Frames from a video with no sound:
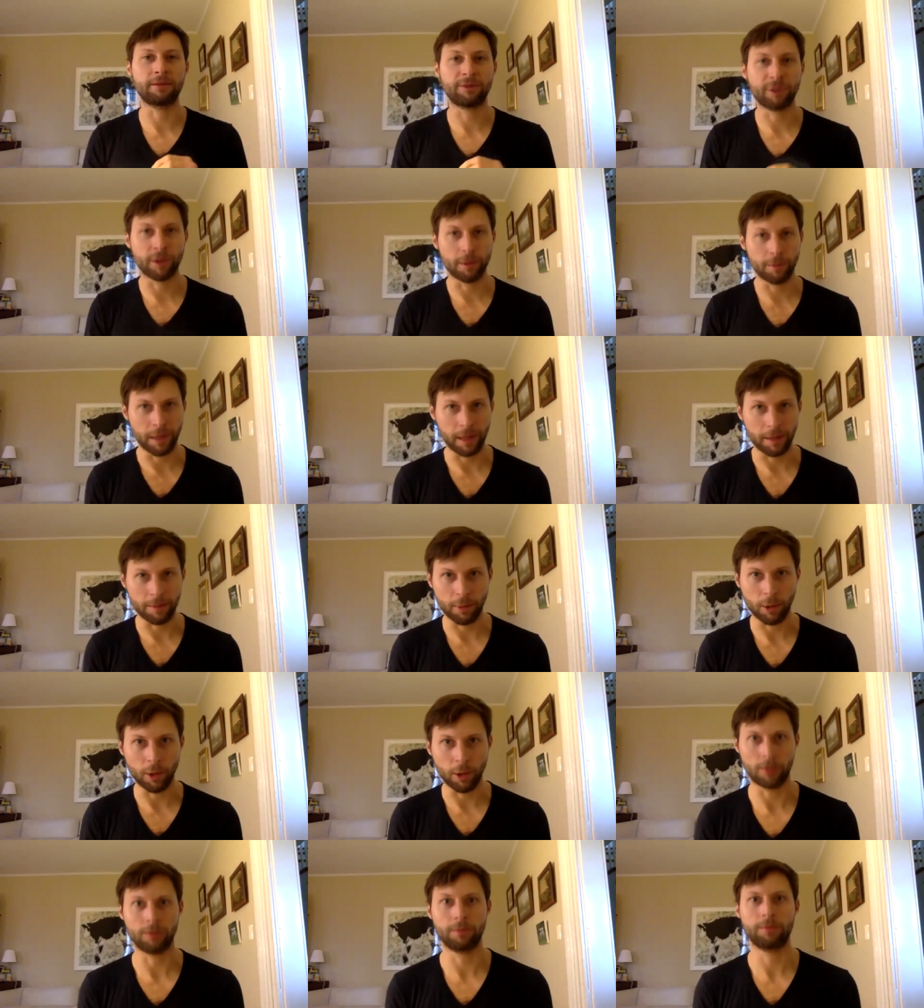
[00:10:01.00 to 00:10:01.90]
for
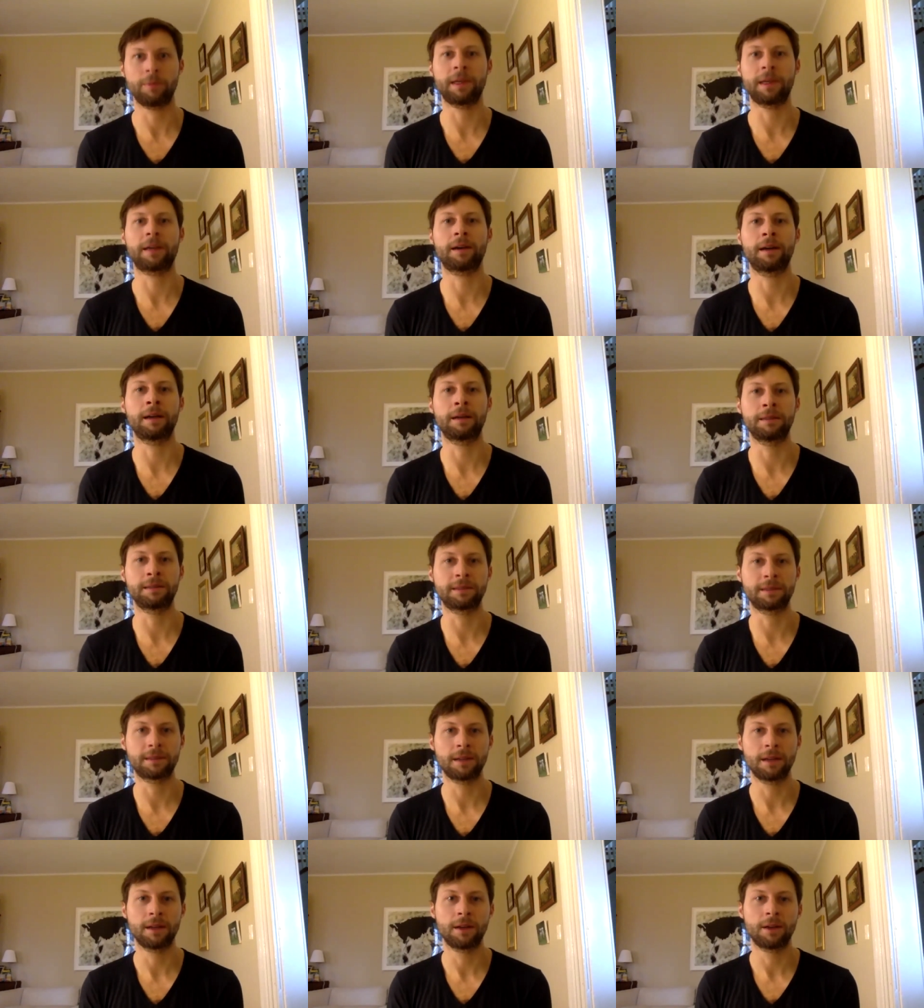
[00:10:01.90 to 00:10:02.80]
people.
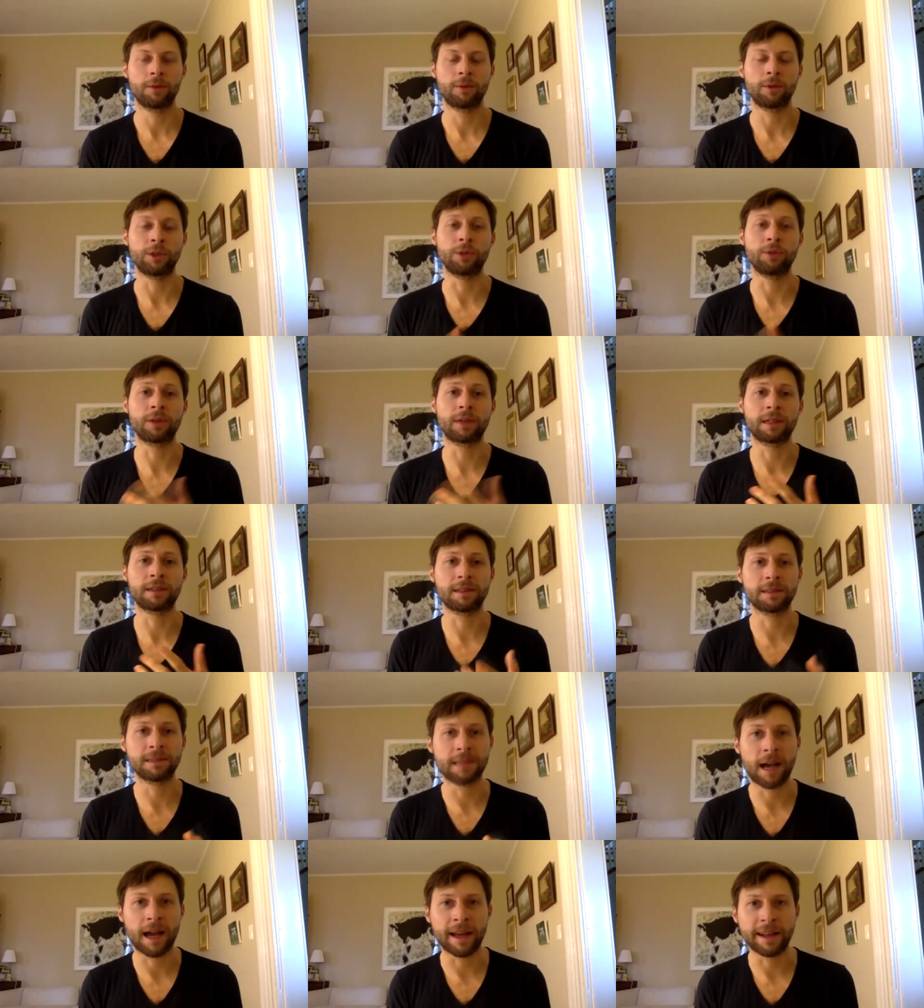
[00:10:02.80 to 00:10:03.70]
Because when you look at the
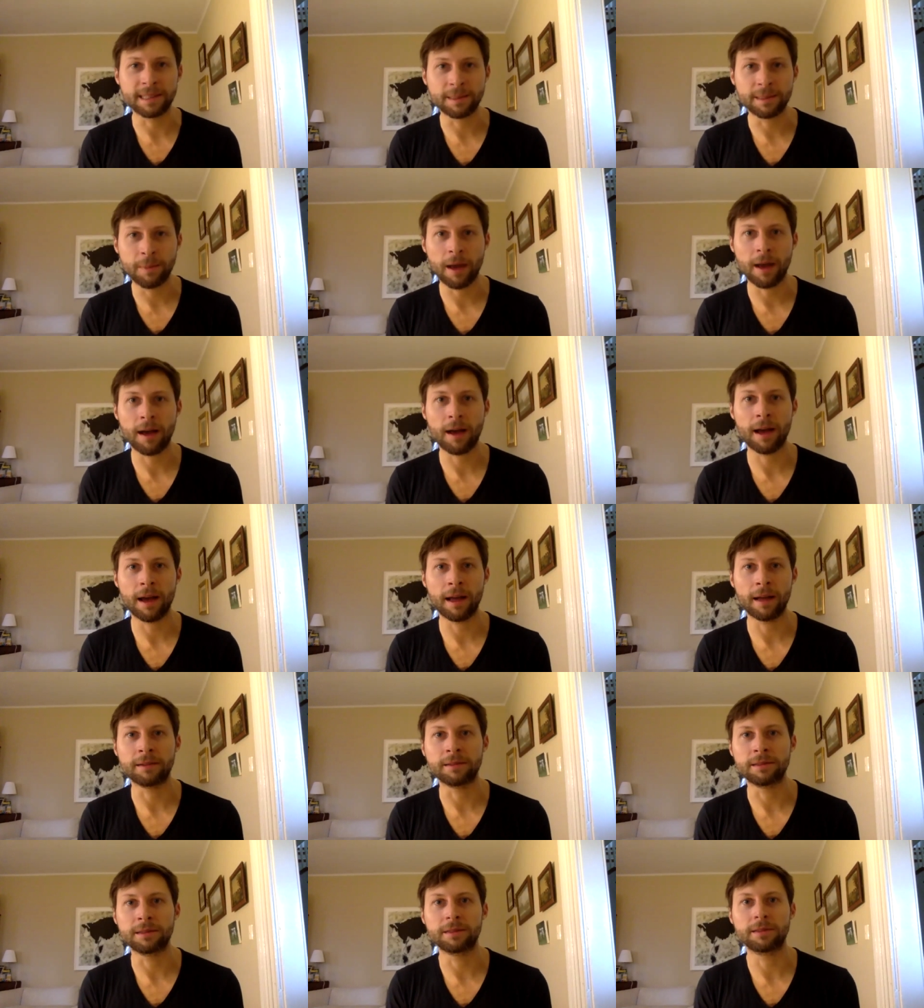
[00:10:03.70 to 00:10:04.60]
science
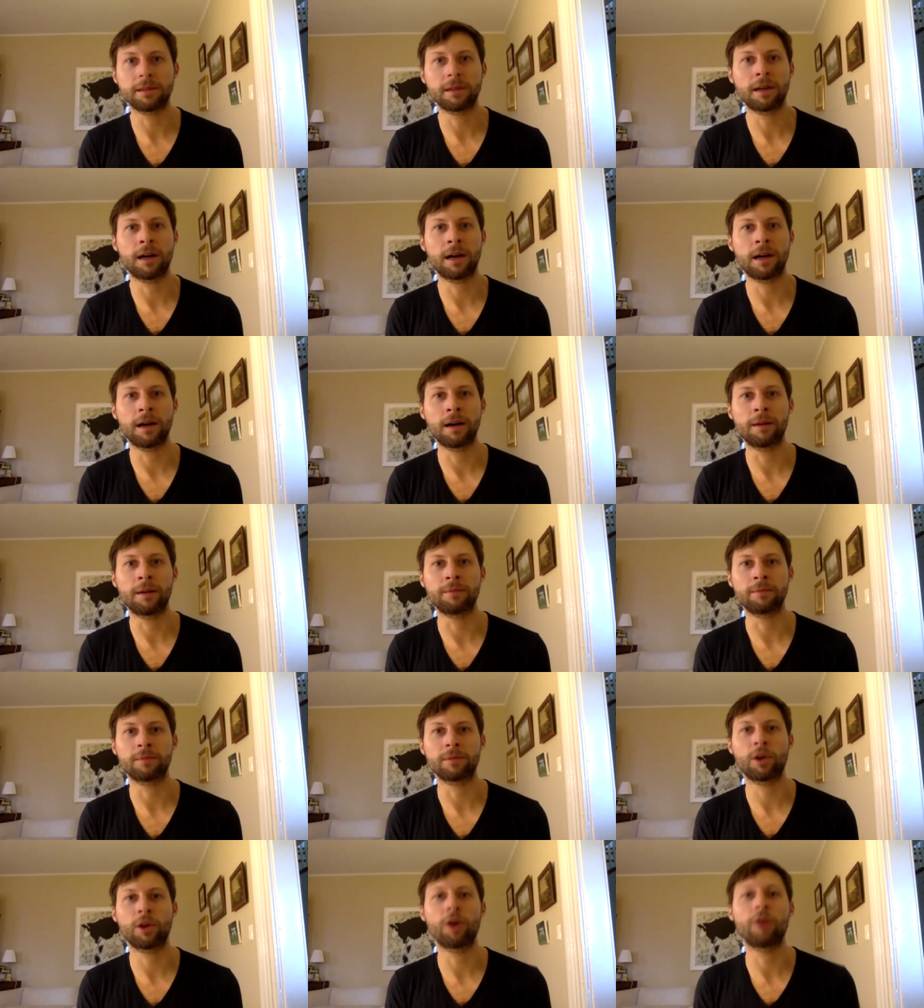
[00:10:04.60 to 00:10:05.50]
behind um,
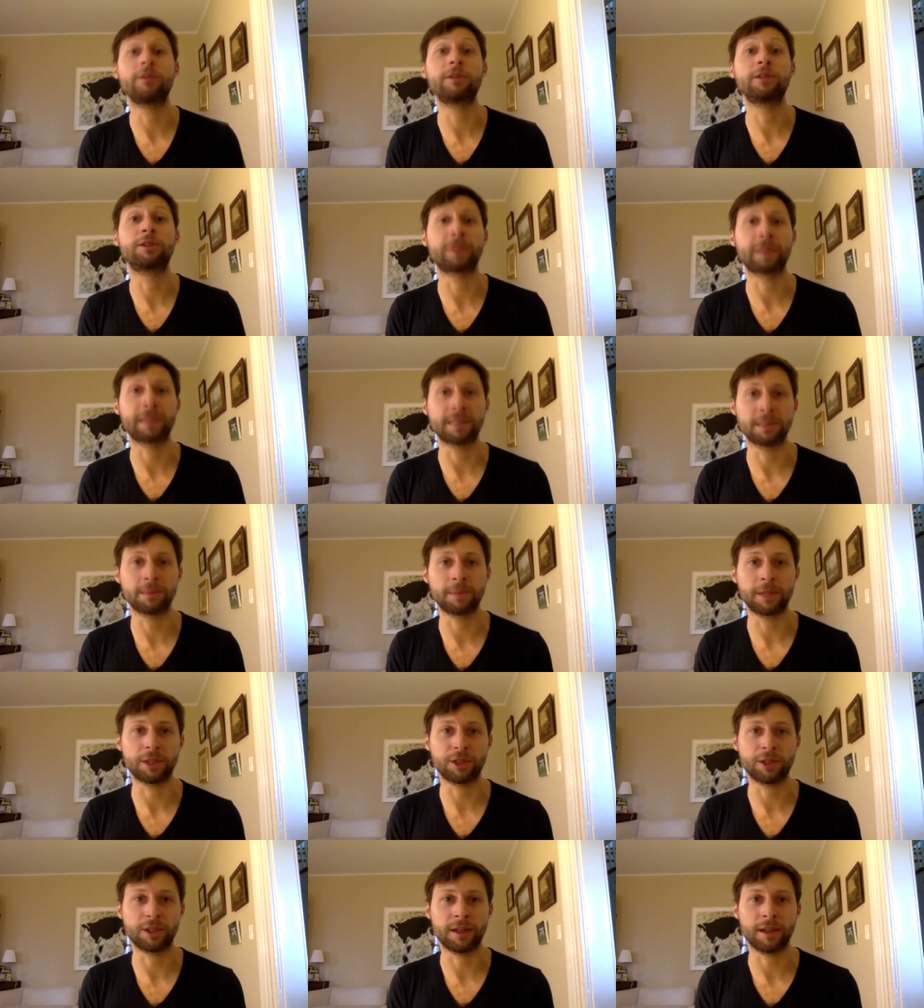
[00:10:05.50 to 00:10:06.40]
COVID
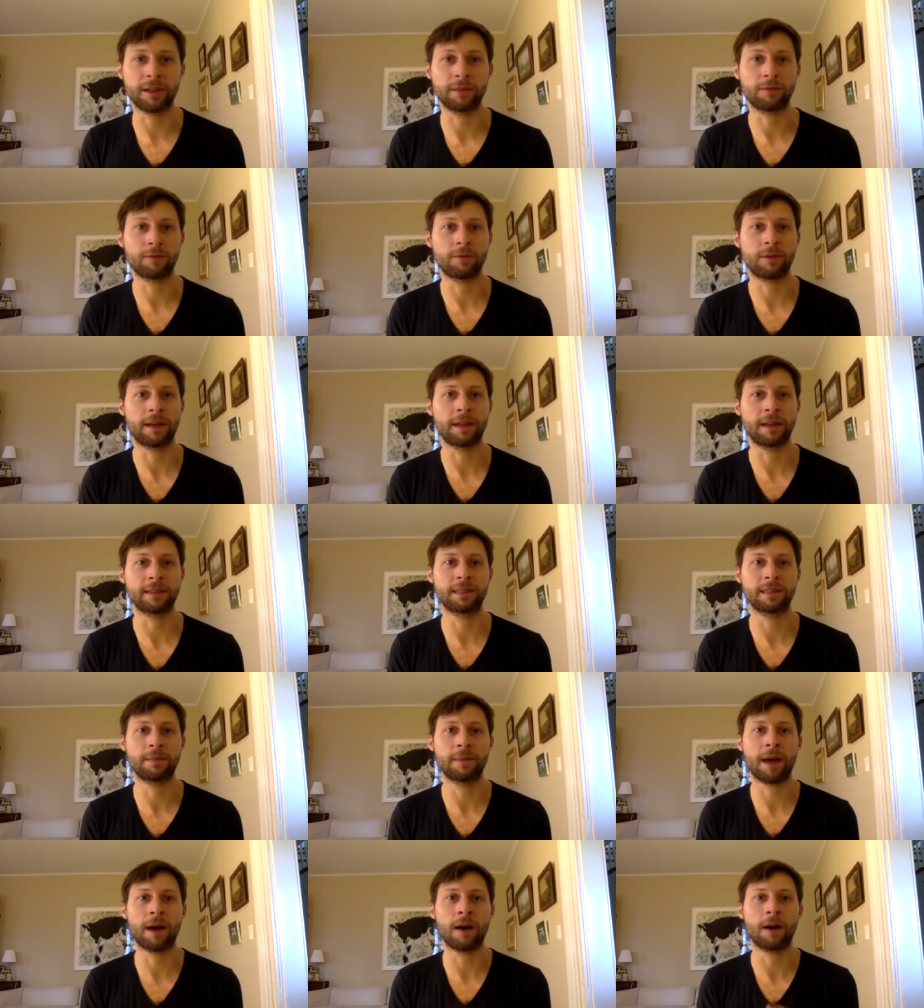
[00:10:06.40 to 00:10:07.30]
transmission, right, it's
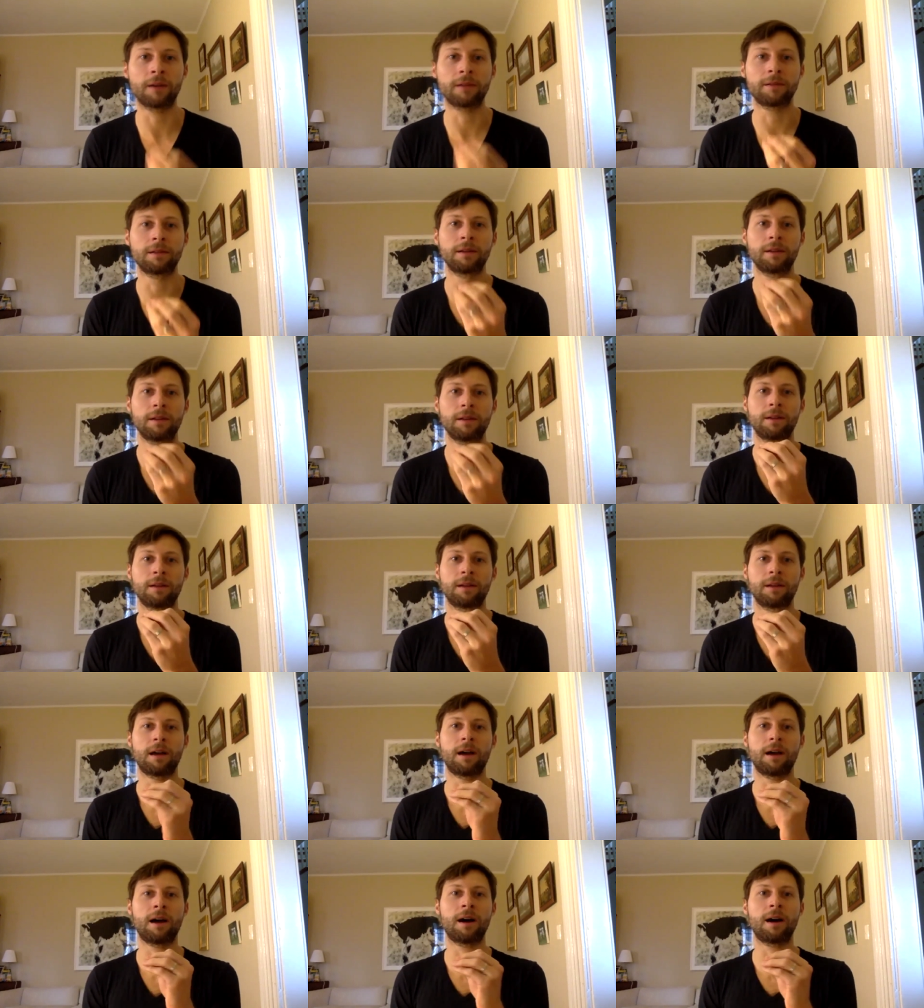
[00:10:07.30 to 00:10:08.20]
mm-hmm. about
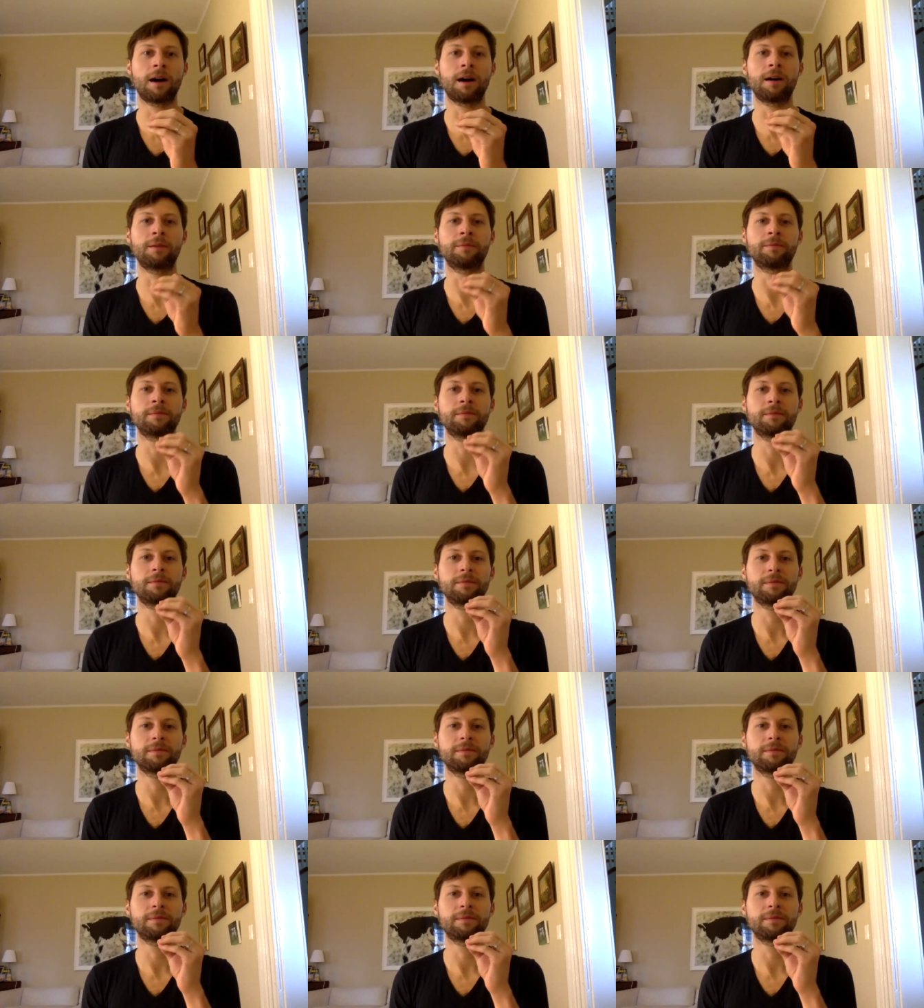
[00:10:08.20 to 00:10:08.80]
um,